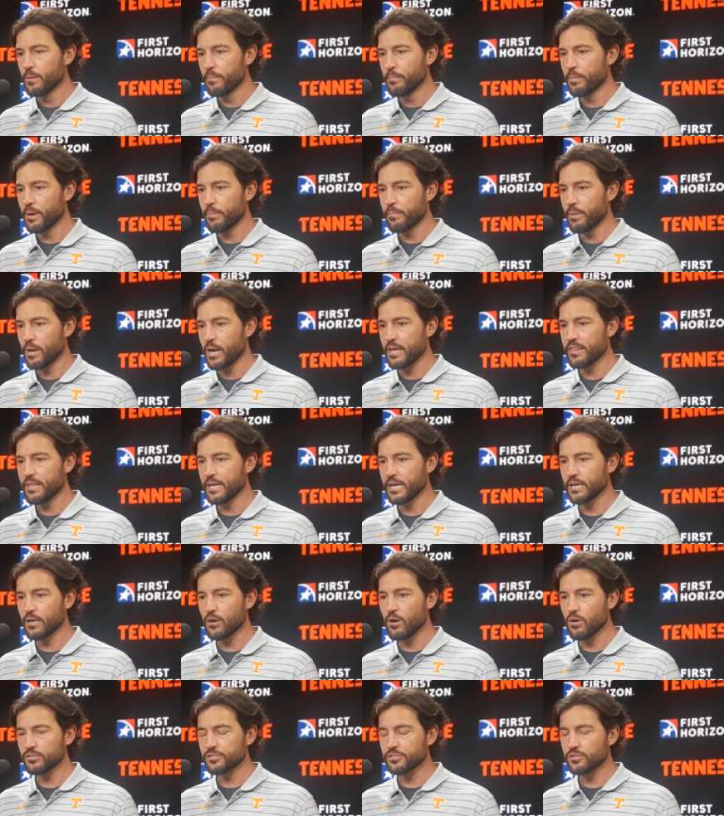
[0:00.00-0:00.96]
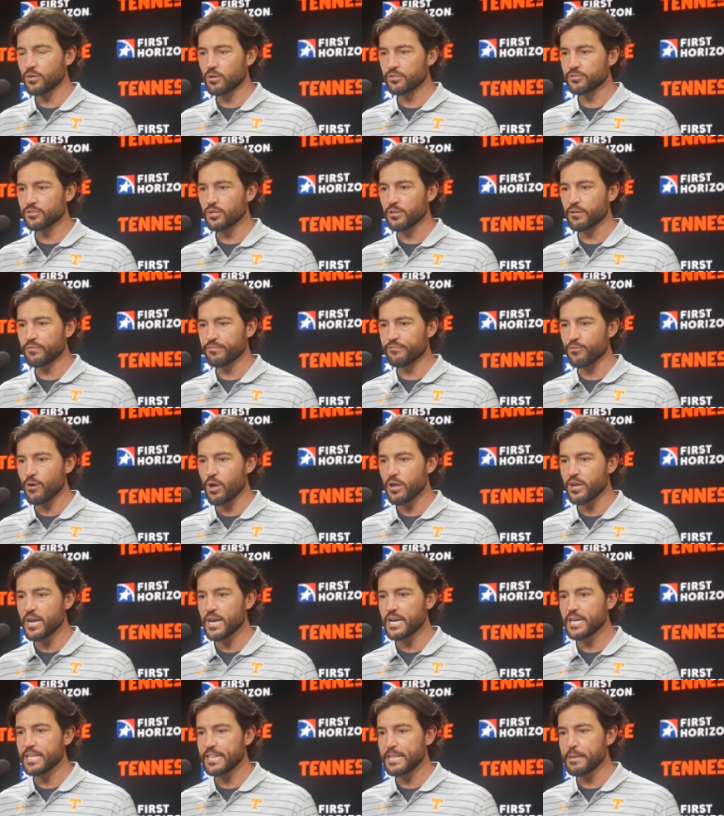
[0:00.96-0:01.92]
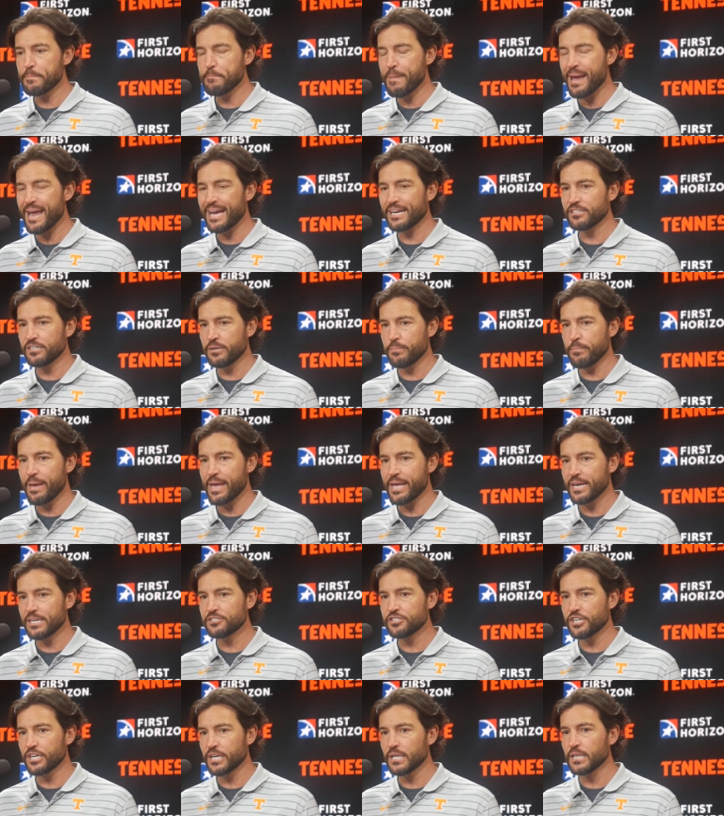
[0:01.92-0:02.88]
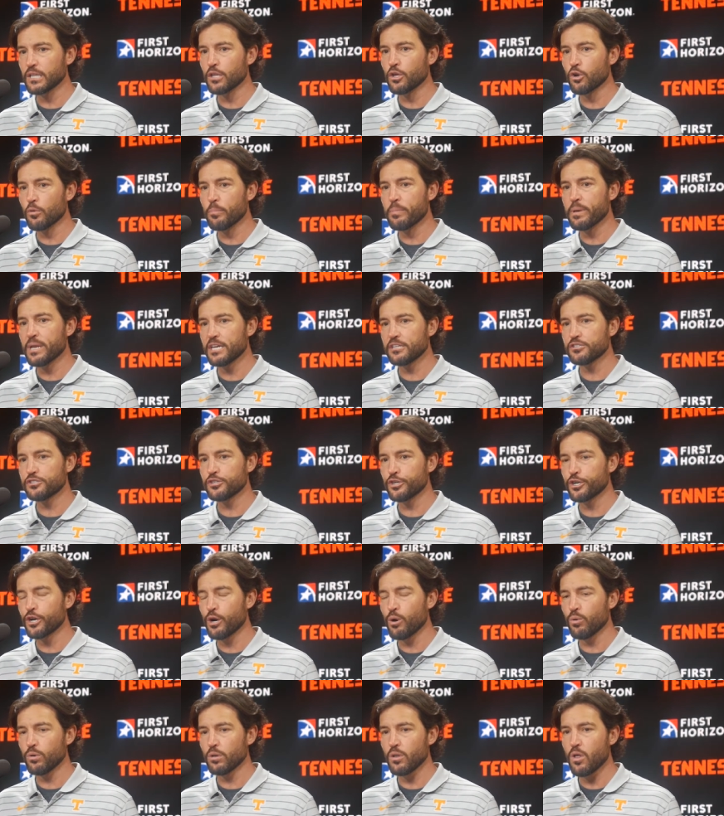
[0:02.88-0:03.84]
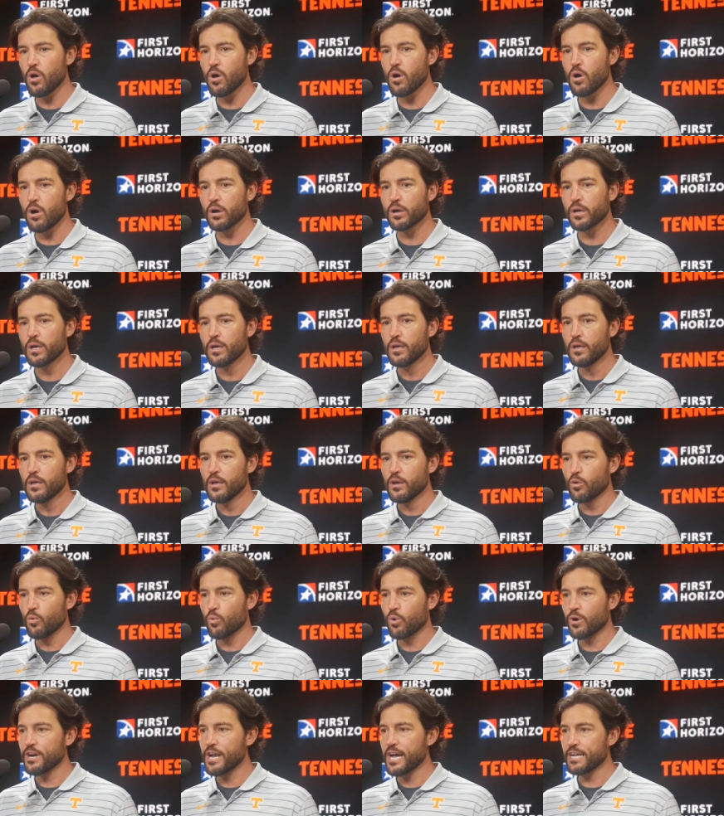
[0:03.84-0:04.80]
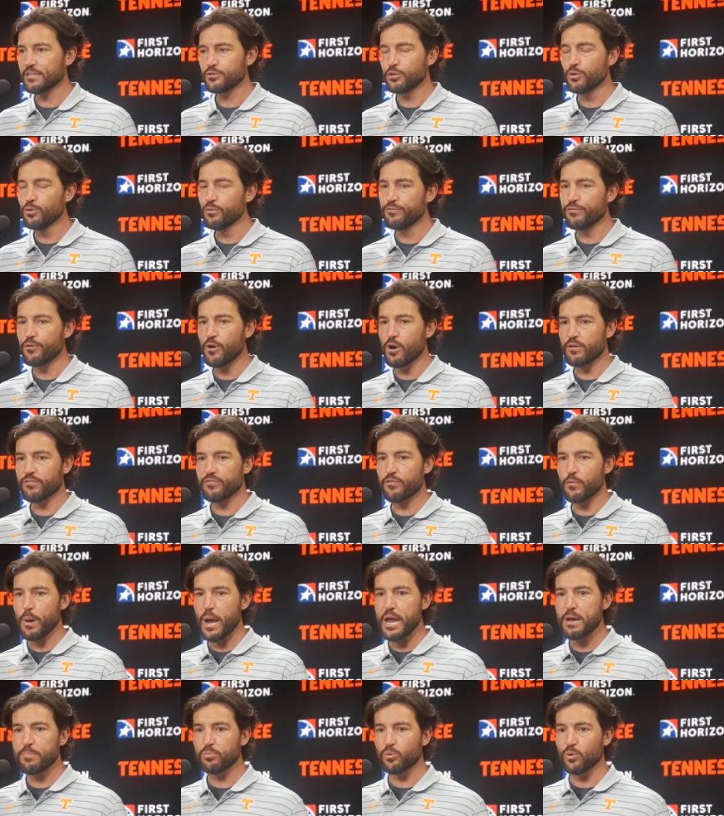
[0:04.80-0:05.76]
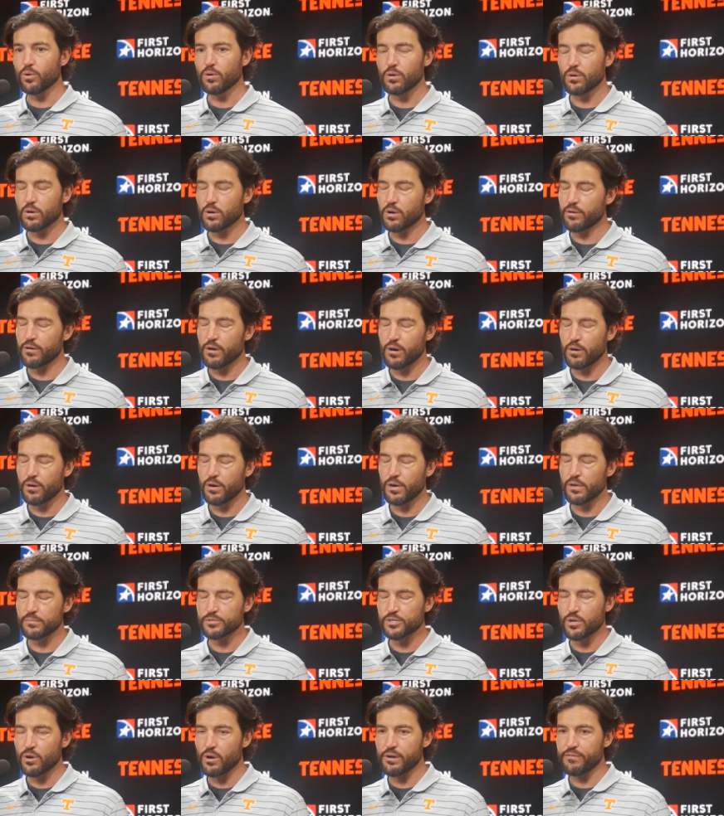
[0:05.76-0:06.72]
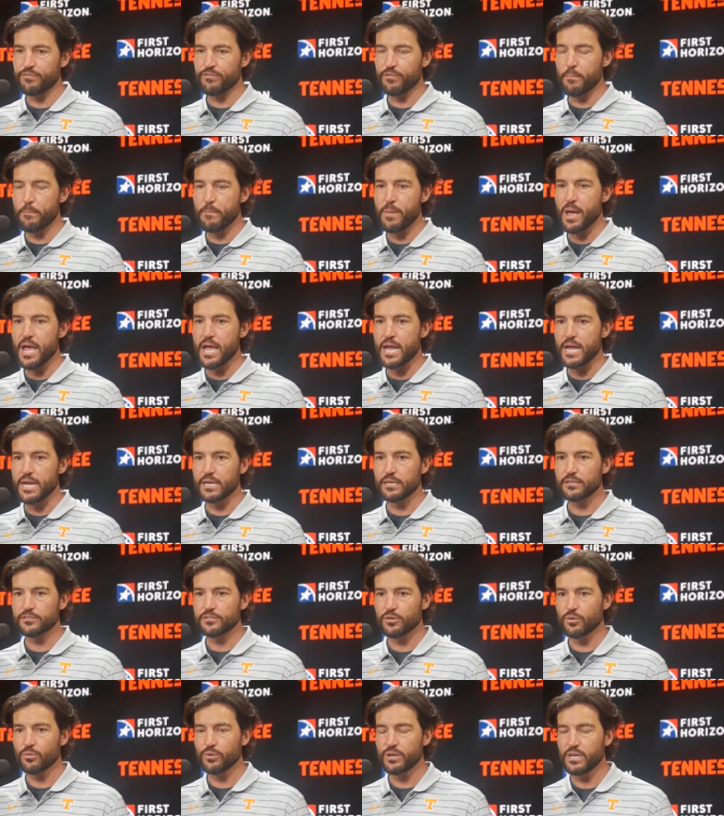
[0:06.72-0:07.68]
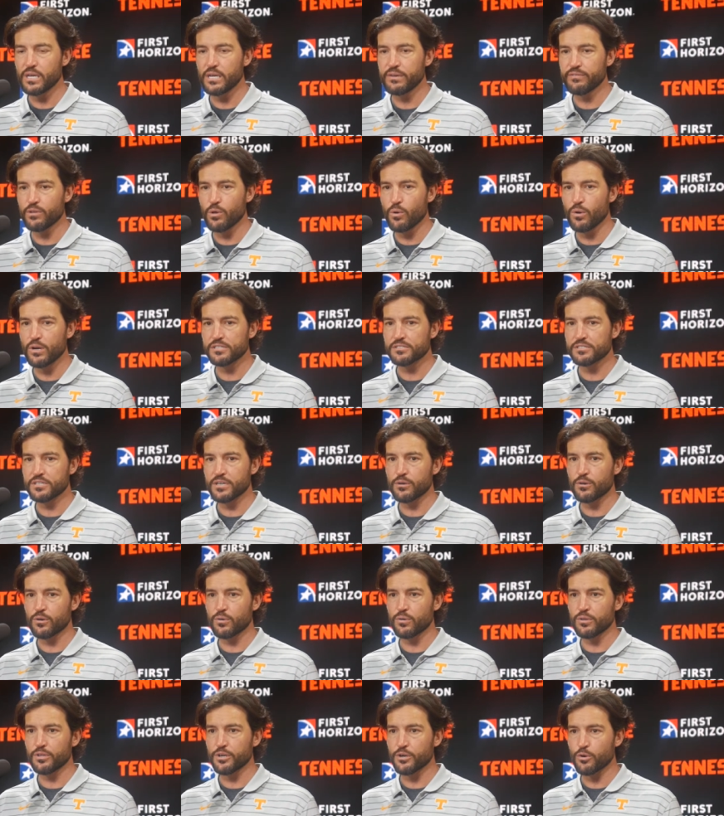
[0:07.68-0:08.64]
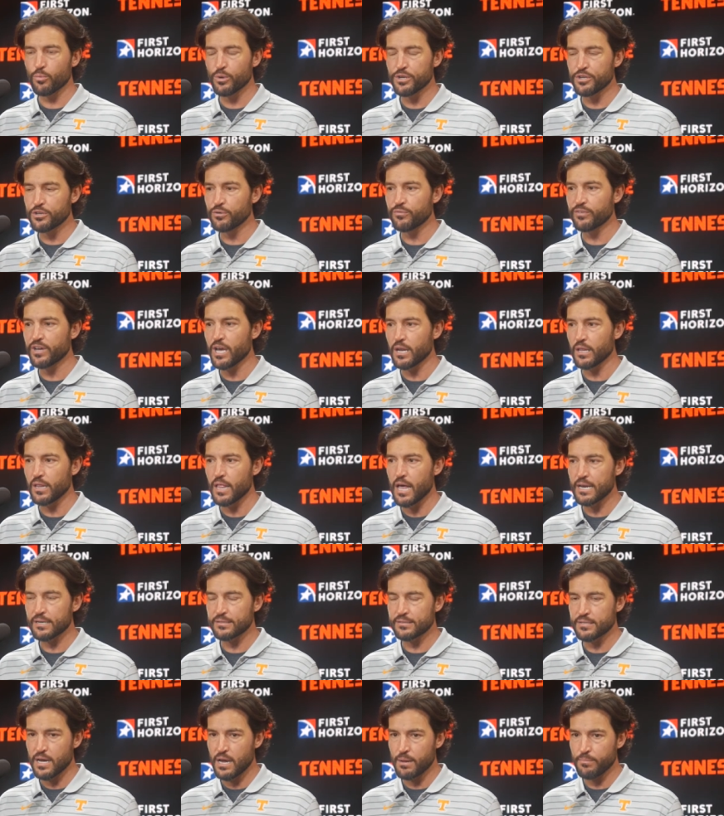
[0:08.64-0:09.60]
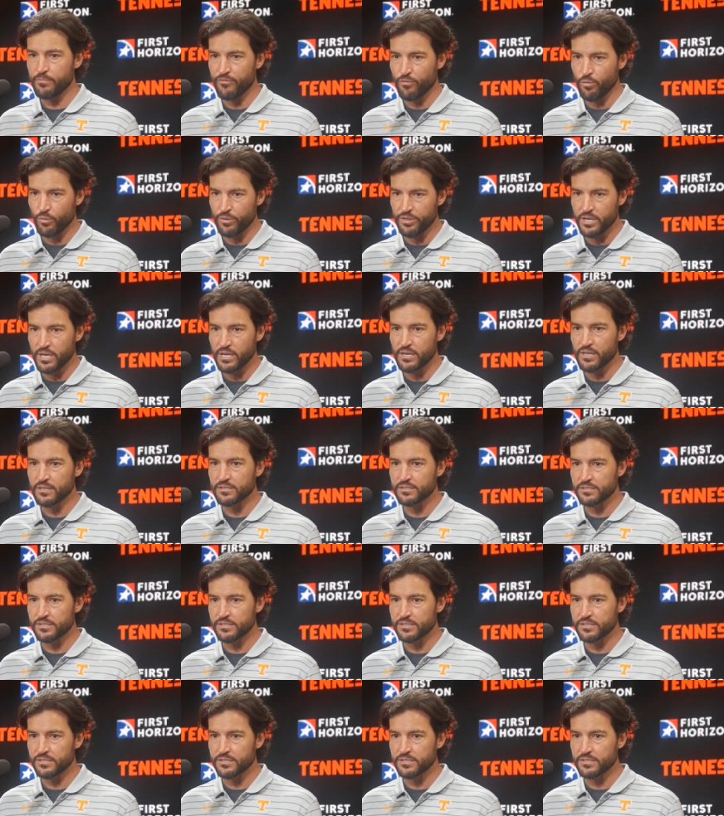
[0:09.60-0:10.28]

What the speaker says: But I think it all starts on the front end and then managing a little bit as you go along. We're not too far from April, from May. So even though I said earlier we do got a lot of time before the end of the